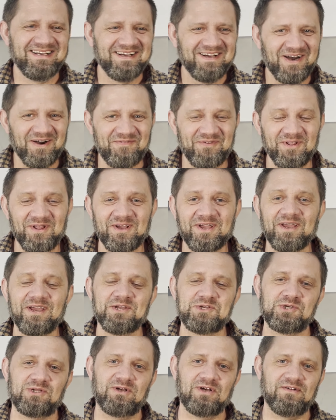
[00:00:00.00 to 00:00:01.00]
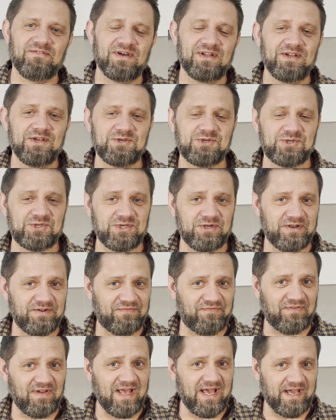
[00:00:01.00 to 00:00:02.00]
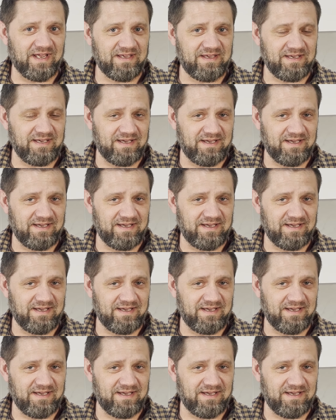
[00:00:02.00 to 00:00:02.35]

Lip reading: I feel like it gets a lot of unnecessary flack,